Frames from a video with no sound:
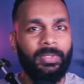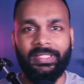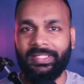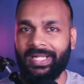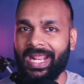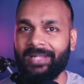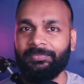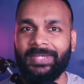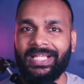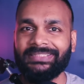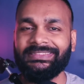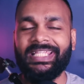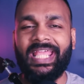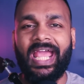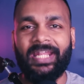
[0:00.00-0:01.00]
But
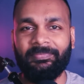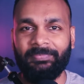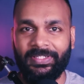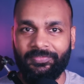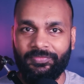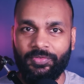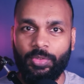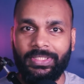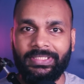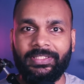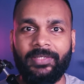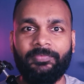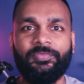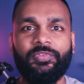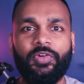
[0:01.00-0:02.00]
Ranbaxy had been fooling
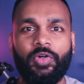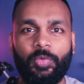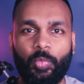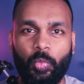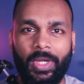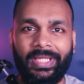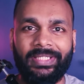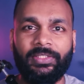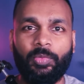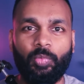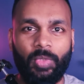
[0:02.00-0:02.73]
them for quite a